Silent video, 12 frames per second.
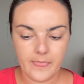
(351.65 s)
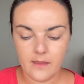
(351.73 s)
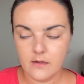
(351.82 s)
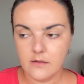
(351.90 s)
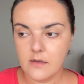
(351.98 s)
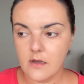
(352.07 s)

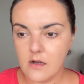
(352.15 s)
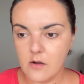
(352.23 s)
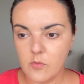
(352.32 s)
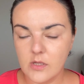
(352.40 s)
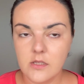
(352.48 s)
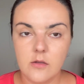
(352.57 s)
Now
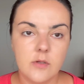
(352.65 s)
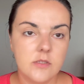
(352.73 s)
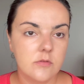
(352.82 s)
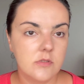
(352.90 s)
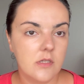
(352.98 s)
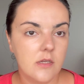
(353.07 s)
what I want
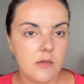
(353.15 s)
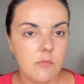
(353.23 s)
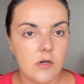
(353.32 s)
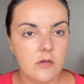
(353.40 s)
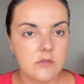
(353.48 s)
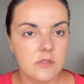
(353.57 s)
to say
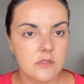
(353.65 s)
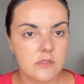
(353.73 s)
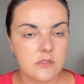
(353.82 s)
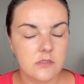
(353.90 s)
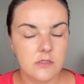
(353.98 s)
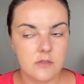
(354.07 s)
about
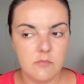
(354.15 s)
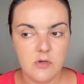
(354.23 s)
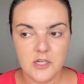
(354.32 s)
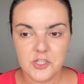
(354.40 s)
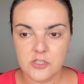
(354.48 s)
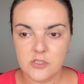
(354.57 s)
this
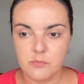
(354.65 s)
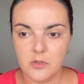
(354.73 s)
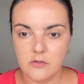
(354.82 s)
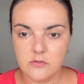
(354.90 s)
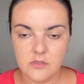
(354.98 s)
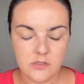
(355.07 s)
blushes
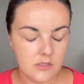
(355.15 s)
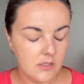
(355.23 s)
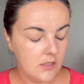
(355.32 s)
powder